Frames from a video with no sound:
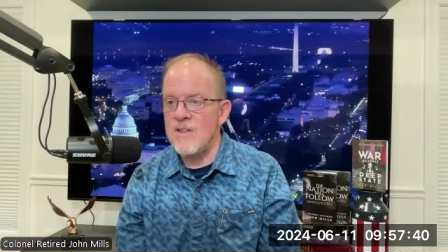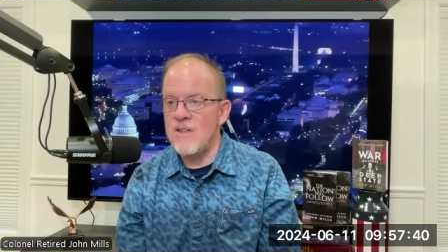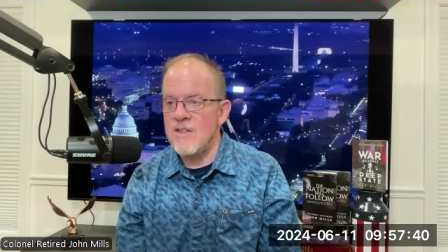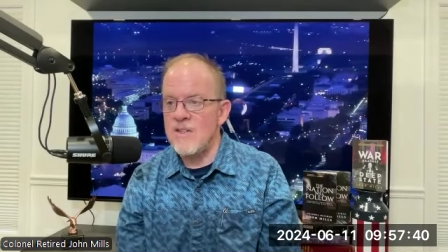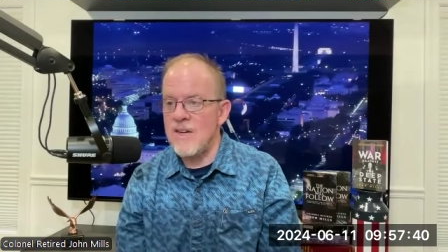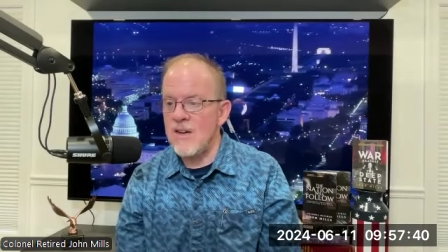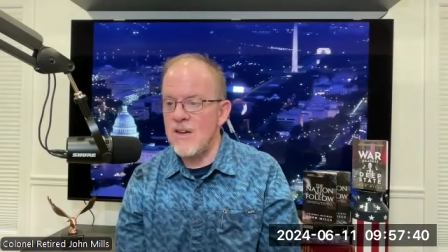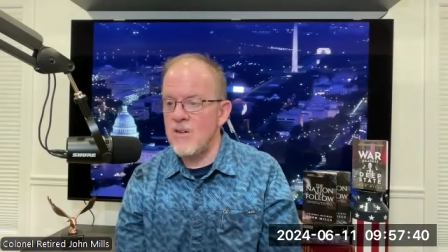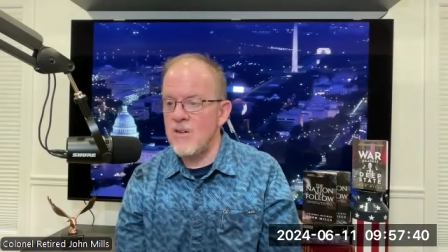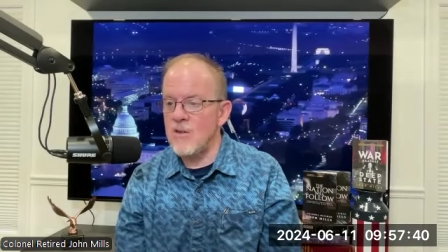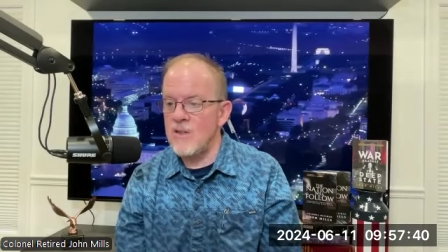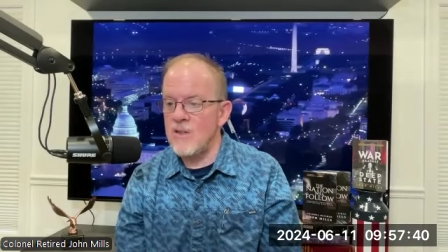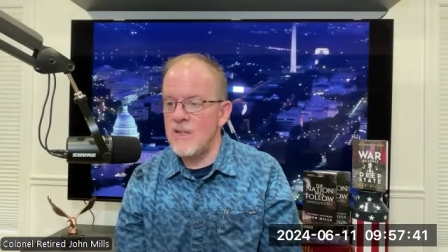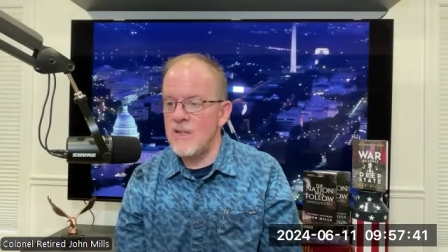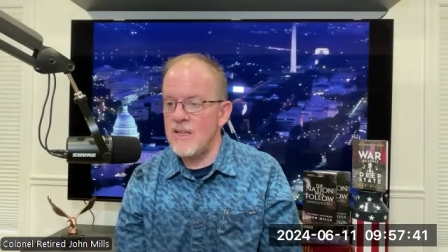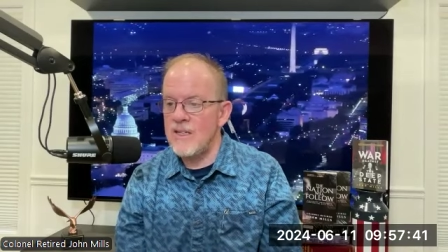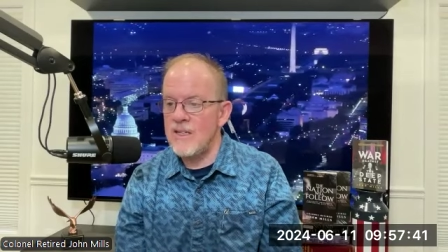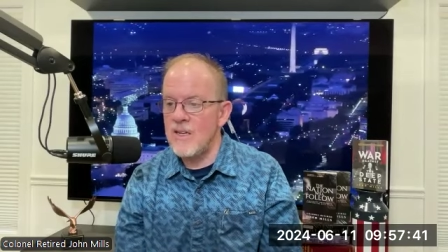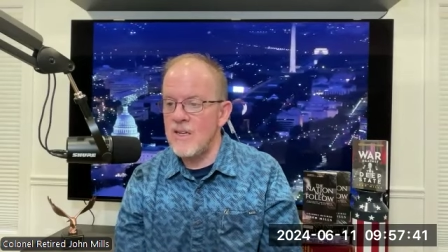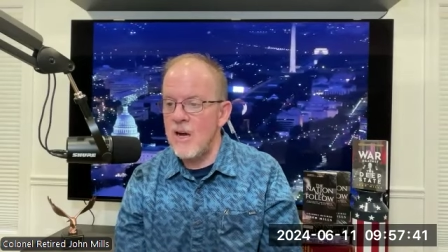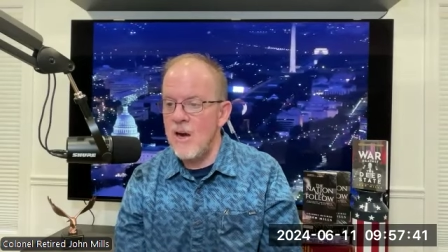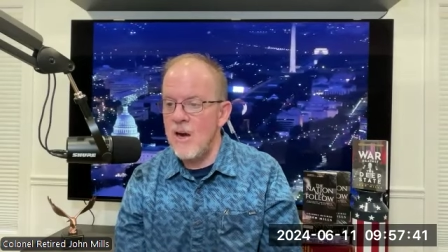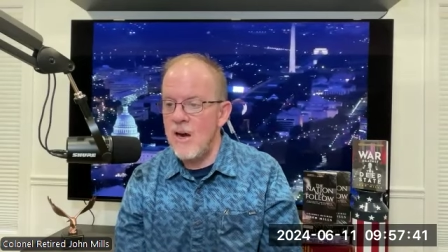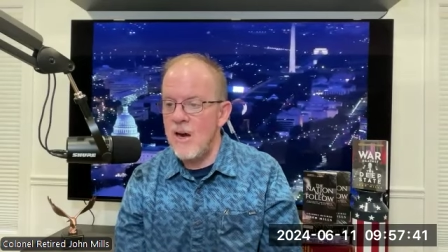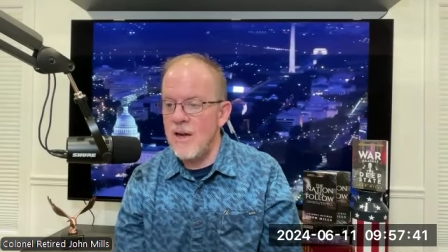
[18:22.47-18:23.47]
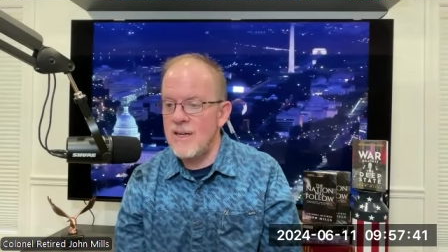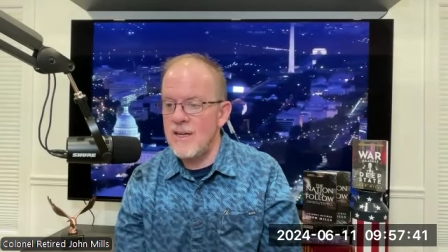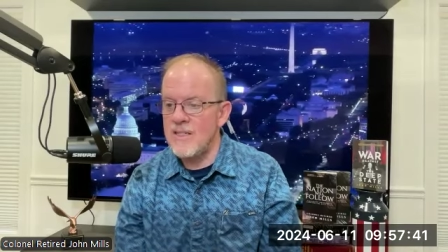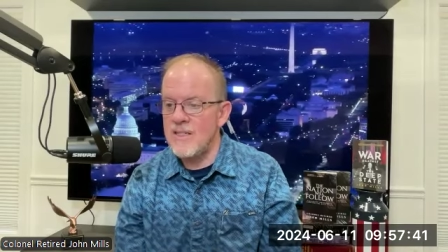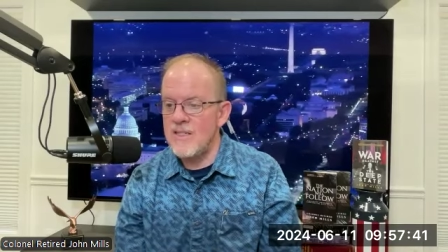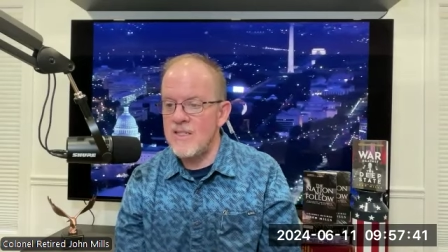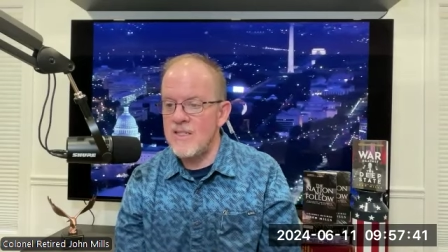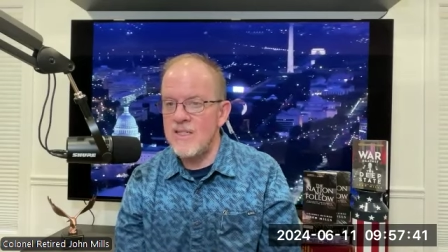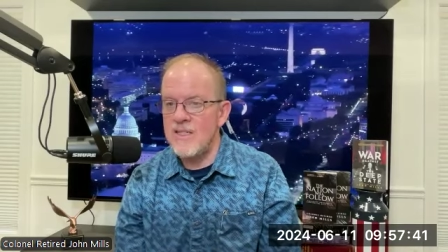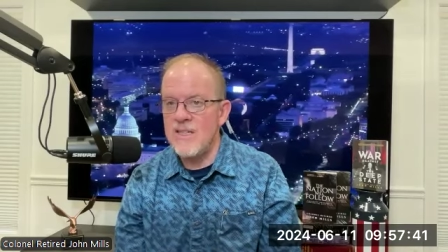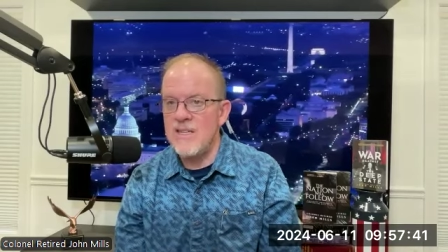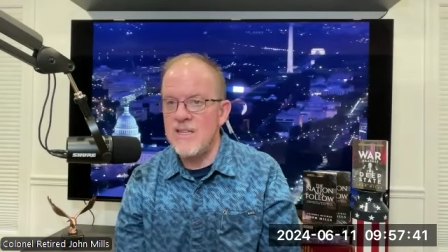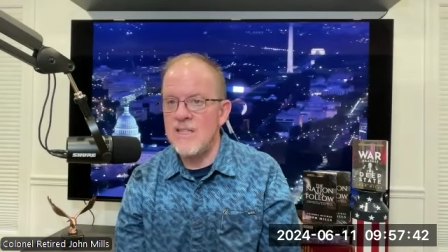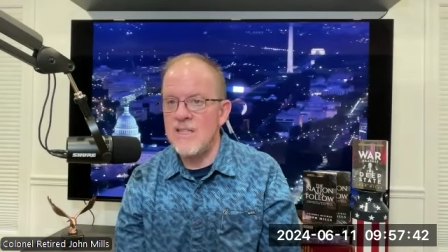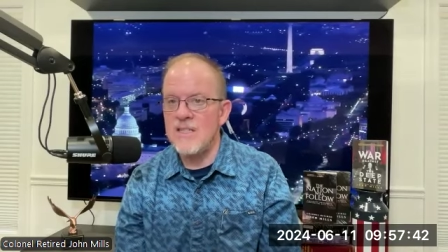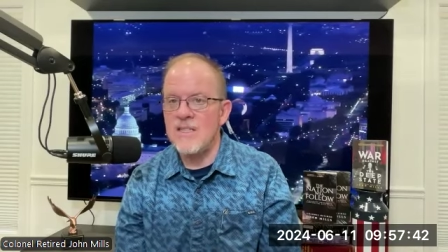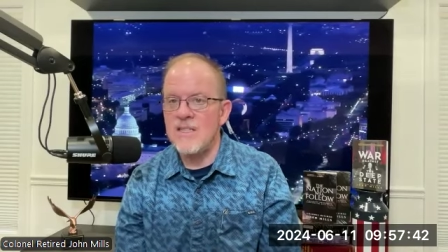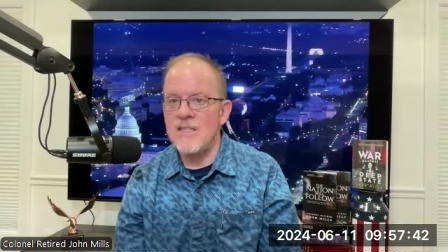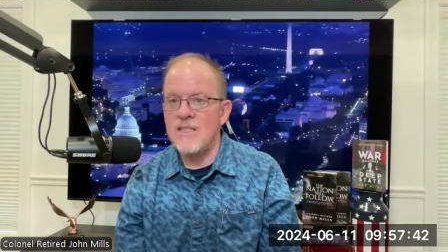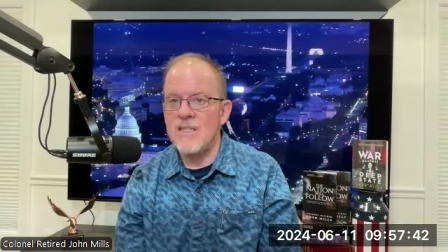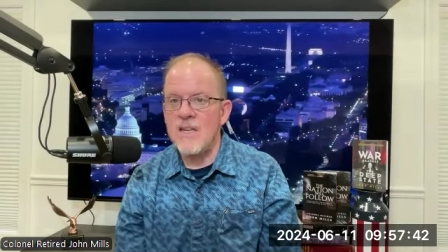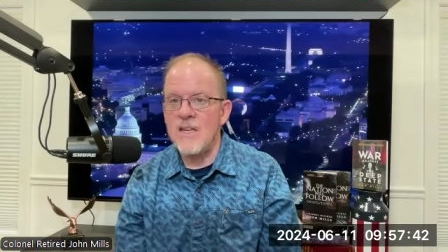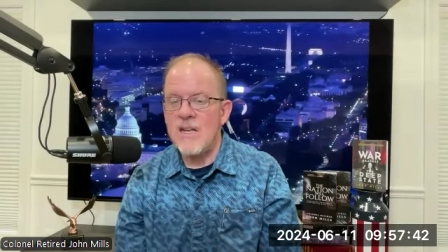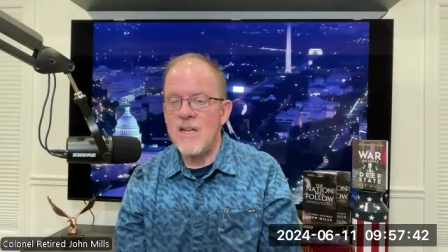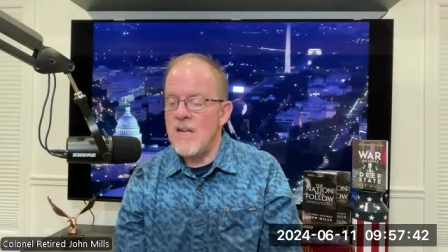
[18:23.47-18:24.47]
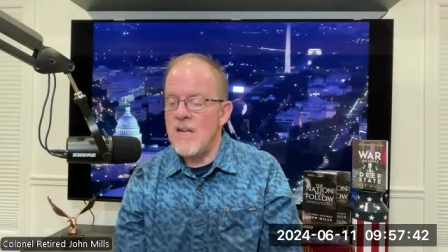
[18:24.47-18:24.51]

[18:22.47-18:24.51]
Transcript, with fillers: derelict, on its knees.